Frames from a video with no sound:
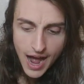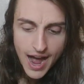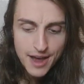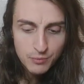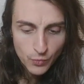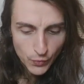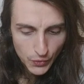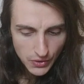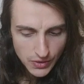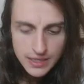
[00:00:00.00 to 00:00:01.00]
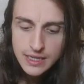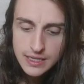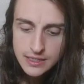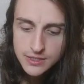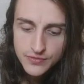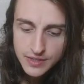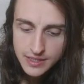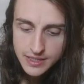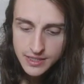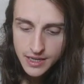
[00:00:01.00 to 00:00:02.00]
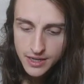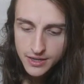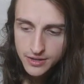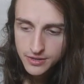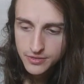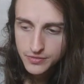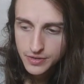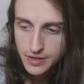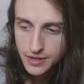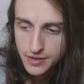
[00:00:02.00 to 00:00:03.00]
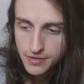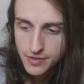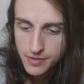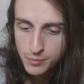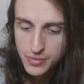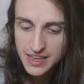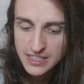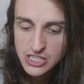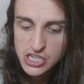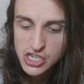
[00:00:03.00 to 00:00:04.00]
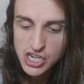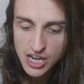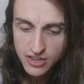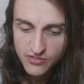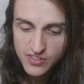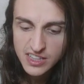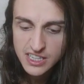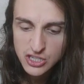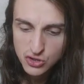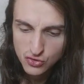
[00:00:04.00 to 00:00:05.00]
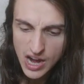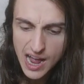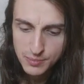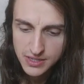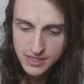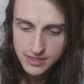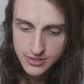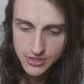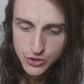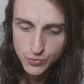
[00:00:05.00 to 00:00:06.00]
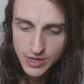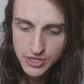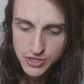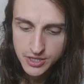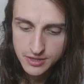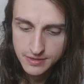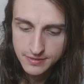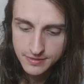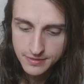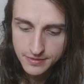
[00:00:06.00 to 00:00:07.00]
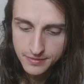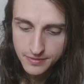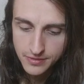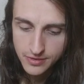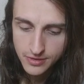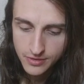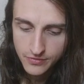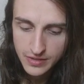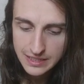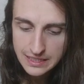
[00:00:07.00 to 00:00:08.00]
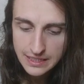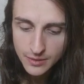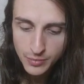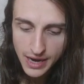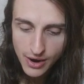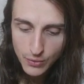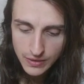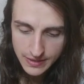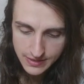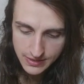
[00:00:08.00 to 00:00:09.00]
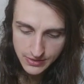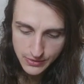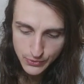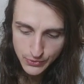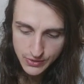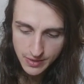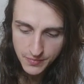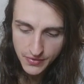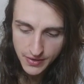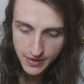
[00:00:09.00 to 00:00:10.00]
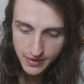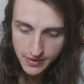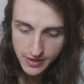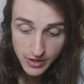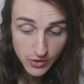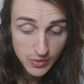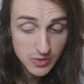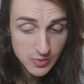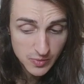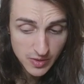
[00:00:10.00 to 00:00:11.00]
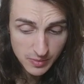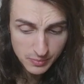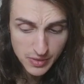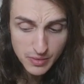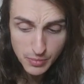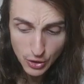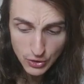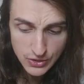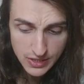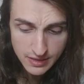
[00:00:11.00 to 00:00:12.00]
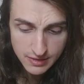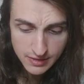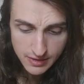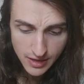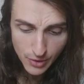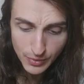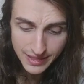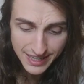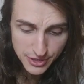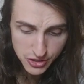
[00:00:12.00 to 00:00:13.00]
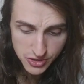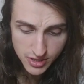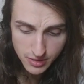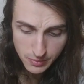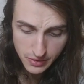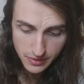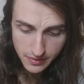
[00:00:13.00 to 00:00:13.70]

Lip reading: I'm really getting this feeling of being stuck, feeling trapped in a situation, feeling a little powerless to something. Could just be a person, a relationship,